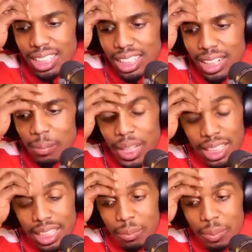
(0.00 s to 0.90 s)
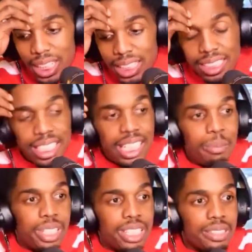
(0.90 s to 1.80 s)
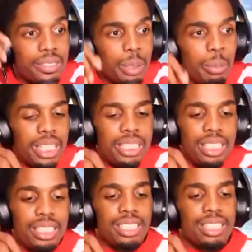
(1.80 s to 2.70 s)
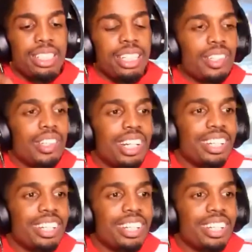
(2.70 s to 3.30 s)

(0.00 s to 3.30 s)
I'm not gonna I'm not gonna say that because if somebody sees this and they try to